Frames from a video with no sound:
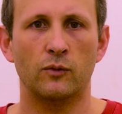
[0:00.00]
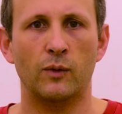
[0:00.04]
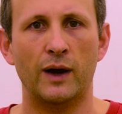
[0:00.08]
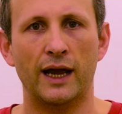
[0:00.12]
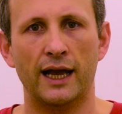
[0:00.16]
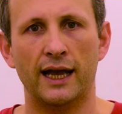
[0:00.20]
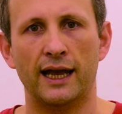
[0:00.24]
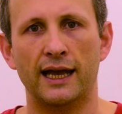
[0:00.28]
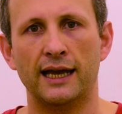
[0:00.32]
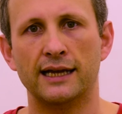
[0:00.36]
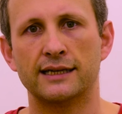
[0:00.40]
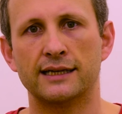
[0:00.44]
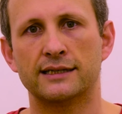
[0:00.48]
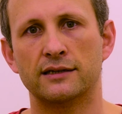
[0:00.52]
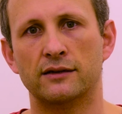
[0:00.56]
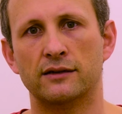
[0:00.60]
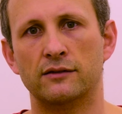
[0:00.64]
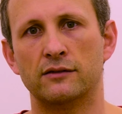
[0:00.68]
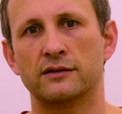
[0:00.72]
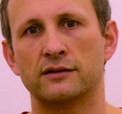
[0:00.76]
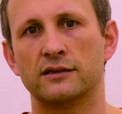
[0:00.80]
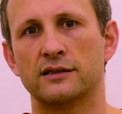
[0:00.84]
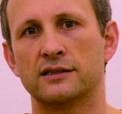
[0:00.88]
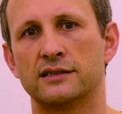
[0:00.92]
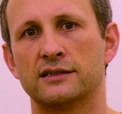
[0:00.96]
where it
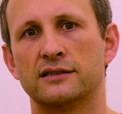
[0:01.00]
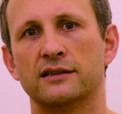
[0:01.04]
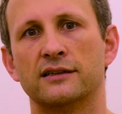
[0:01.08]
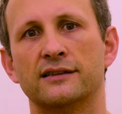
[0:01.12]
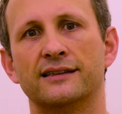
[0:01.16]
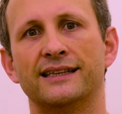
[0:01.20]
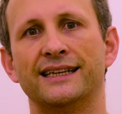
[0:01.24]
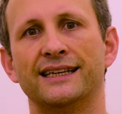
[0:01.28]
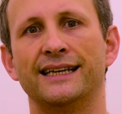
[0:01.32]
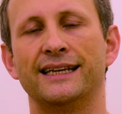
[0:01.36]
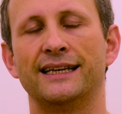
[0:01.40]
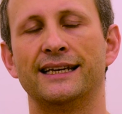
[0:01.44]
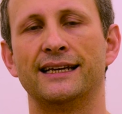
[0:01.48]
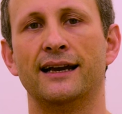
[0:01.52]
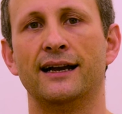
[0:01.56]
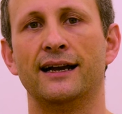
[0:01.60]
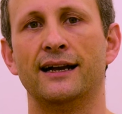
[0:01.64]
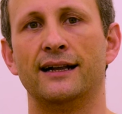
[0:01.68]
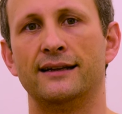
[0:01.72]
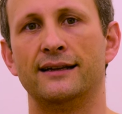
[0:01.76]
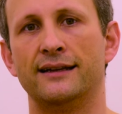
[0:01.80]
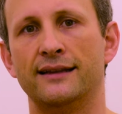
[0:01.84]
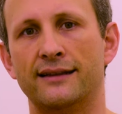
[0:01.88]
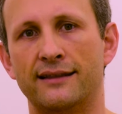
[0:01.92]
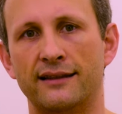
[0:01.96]
told us that
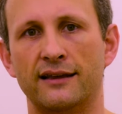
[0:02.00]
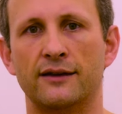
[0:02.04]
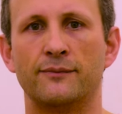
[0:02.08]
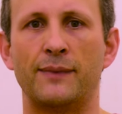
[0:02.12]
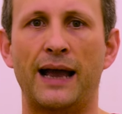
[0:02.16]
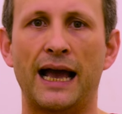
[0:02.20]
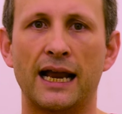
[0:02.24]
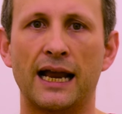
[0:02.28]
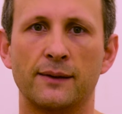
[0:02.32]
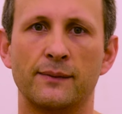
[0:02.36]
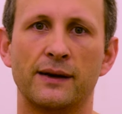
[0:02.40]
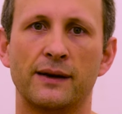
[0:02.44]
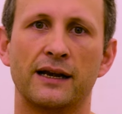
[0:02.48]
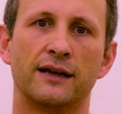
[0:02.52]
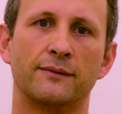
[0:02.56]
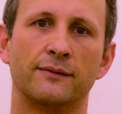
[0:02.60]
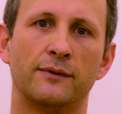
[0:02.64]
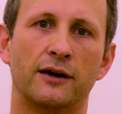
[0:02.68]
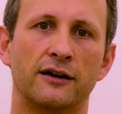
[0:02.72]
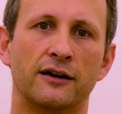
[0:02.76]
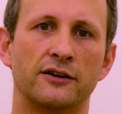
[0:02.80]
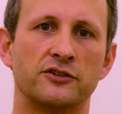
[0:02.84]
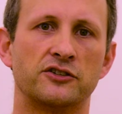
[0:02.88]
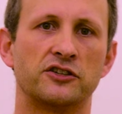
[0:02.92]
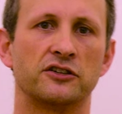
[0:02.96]
the lithium
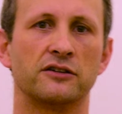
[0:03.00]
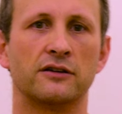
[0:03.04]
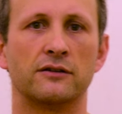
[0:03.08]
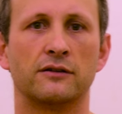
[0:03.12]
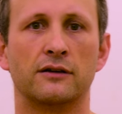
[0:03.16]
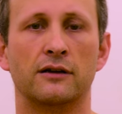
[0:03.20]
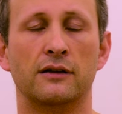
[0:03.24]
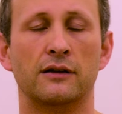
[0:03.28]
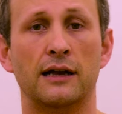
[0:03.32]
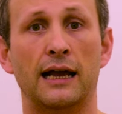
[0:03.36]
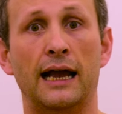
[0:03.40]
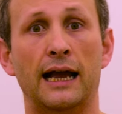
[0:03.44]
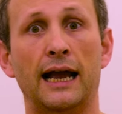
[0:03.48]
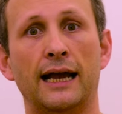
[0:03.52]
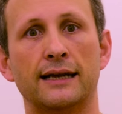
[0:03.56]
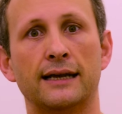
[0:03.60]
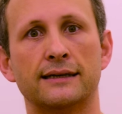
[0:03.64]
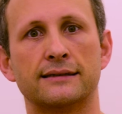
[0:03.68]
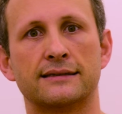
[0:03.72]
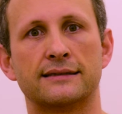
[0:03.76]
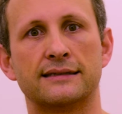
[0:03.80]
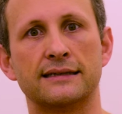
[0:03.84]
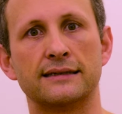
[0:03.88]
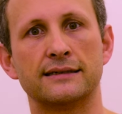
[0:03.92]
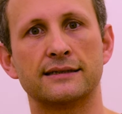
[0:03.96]
aluminium hydrogen
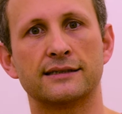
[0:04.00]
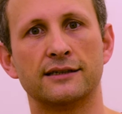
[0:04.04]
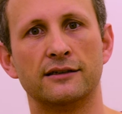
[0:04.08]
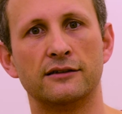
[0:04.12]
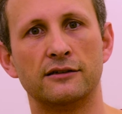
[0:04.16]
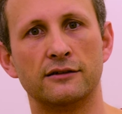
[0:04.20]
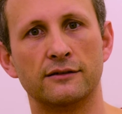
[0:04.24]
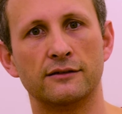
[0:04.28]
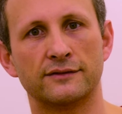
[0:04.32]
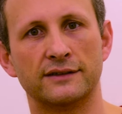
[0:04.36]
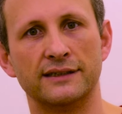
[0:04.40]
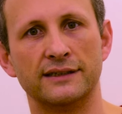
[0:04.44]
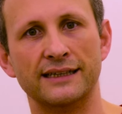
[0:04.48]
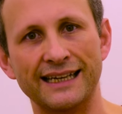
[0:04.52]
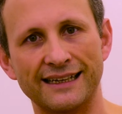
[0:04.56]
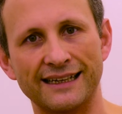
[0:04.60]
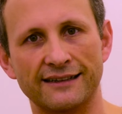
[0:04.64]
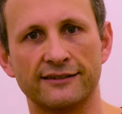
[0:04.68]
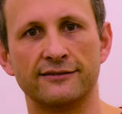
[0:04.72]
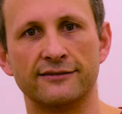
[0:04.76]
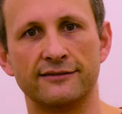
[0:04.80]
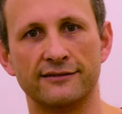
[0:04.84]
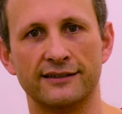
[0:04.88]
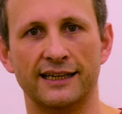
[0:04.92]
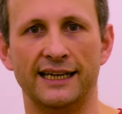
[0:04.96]
had dissolved
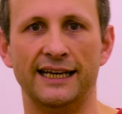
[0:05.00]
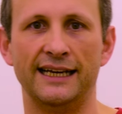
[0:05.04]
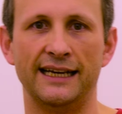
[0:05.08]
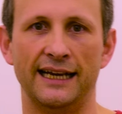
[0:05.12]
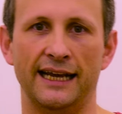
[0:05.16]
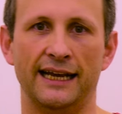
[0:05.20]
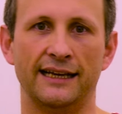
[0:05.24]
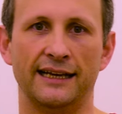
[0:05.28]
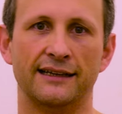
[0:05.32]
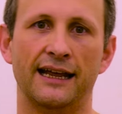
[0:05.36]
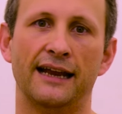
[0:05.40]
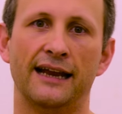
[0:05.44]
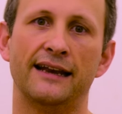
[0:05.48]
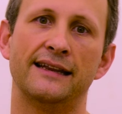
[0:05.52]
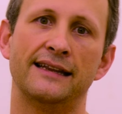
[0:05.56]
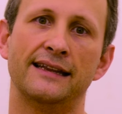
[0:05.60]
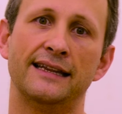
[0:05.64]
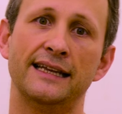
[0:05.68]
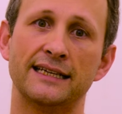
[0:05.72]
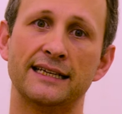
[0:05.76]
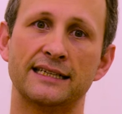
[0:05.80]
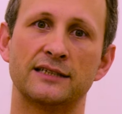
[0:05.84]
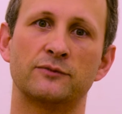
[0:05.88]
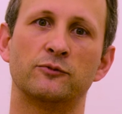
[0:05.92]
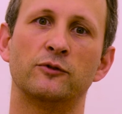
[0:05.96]
nickel in it,
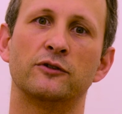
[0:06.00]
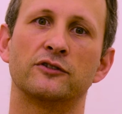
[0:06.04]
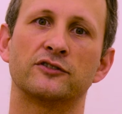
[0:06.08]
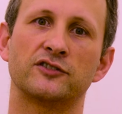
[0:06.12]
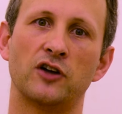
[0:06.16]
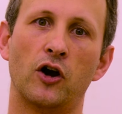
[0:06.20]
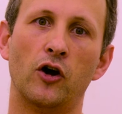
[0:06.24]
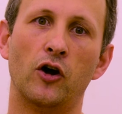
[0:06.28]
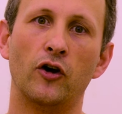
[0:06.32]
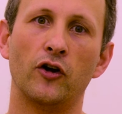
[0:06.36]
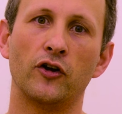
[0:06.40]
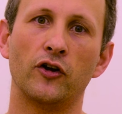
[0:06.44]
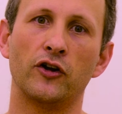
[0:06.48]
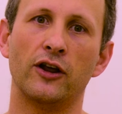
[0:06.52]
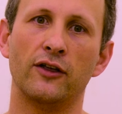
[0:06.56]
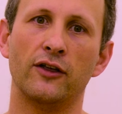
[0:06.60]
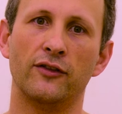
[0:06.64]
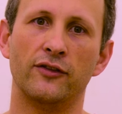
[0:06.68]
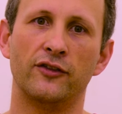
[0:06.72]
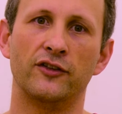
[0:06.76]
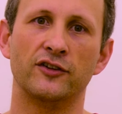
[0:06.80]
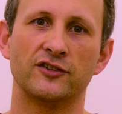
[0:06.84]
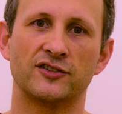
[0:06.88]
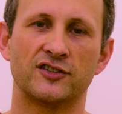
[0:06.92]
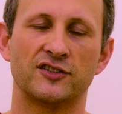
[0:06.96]
and this was
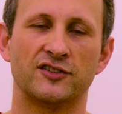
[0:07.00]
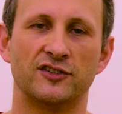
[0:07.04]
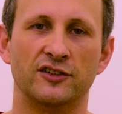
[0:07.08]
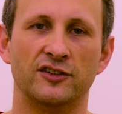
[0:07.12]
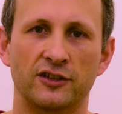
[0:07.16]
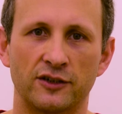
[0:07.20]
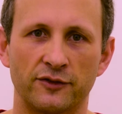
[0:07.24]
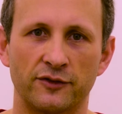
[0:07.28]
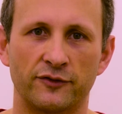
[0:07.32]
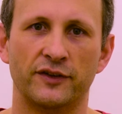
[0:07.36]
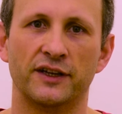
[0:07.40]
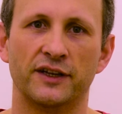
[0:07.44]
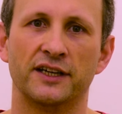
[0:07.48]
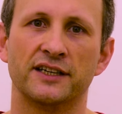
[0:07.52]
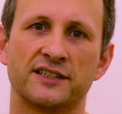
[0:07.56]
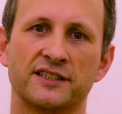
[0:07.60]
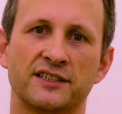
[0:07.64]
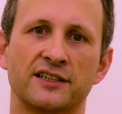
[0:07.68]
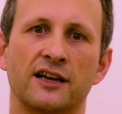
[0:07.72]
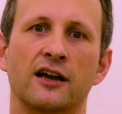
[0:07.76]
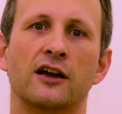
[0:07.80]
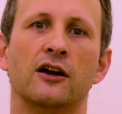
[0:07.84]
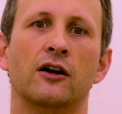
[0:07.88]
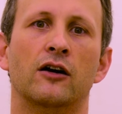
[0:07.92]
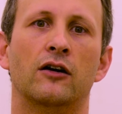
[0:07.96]
on the
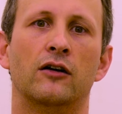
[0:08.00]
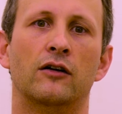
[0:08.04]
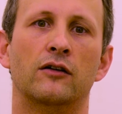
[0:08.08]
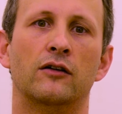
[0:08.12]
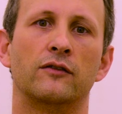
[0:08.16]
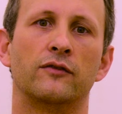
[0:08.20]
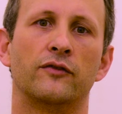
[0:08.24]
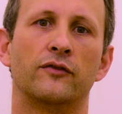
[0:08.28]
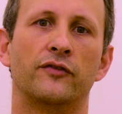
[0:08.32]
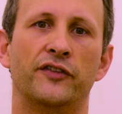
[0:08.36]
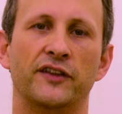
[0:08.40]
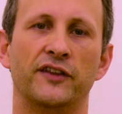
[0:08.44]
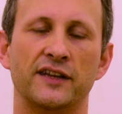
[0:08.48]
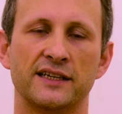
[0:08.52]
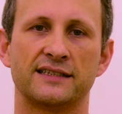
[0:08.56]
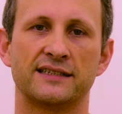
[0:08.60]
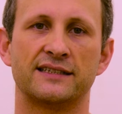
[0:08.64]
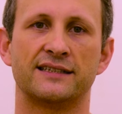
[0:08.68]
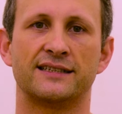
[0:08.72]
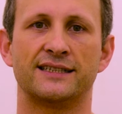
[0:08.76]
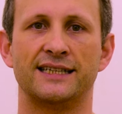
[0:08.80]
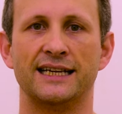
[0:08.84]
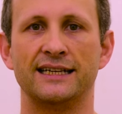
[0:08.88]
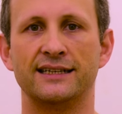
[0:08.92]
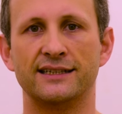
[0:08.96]
surface of
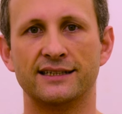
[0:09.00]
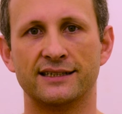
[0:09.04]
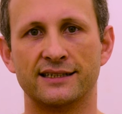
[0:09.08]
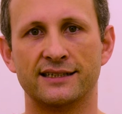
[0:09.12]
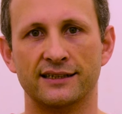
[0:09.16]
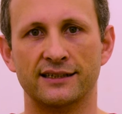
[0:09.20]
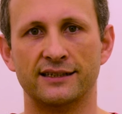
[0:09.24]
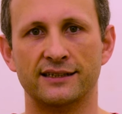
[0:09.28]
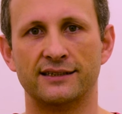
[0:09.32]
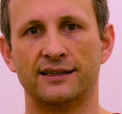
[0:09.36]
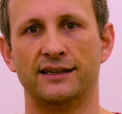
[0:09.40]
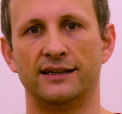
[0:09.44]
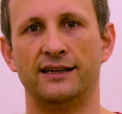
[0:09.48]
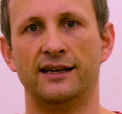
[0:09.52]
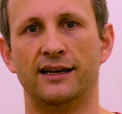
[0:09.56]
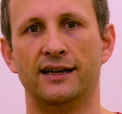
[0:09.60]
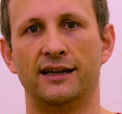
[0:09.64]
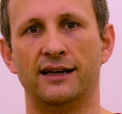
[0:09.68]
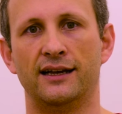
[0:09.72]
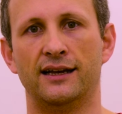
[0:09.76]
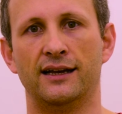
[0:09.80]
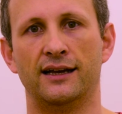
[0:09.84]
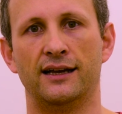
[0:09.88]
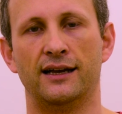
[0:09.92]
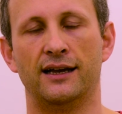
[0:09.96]
this sintered
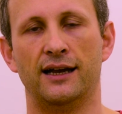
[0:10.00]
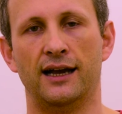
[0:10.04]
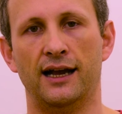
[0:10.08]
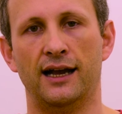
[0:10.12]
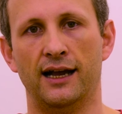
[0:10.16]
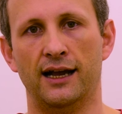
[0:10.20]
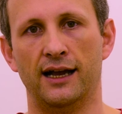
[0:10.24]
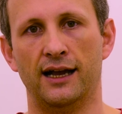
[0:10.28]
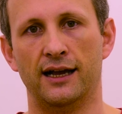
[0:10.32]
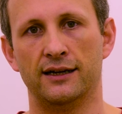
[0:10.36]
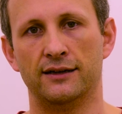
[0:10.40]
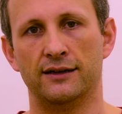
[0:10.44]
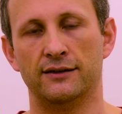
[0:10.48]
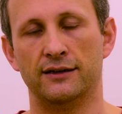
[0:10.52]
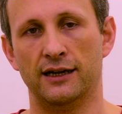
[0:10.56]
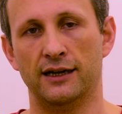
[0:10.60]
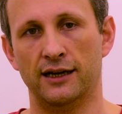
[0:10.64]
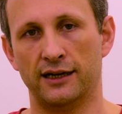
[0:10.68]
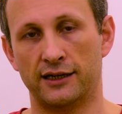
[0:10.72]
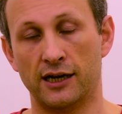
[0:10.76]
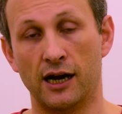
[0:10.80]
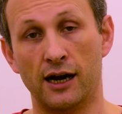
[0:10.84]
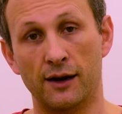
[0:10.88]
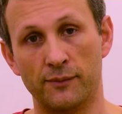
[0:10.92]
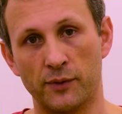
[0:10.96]

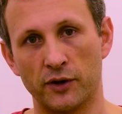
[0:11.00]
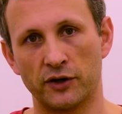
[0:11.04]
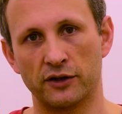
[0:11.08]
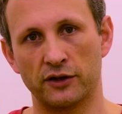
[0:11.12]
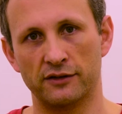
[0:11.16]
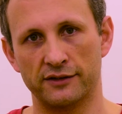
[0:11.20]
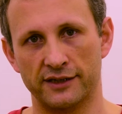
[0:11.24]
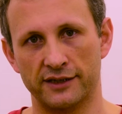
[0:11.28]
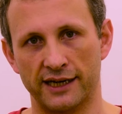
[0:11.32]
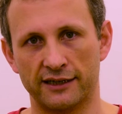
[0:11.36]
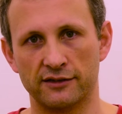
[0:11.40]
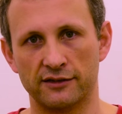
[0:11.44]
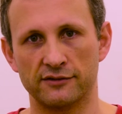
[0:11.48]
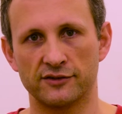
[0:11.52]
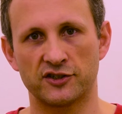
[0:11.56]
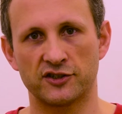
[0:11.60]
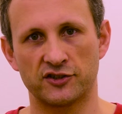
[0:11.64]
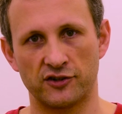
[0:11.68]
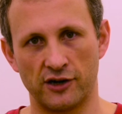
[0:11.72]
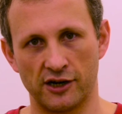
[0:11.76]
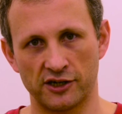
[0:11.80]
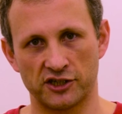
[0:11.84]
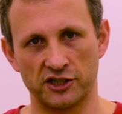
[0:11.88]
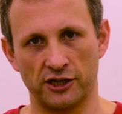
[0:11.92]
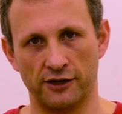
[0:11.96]
carbonyl nickel
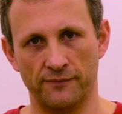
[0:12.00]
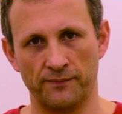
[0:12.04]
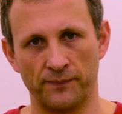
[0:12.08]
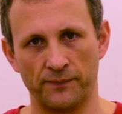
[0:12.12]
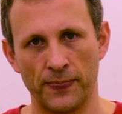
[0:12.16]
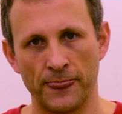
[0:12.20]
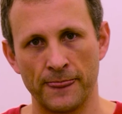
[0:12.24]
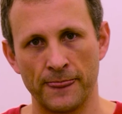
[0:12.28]
structure.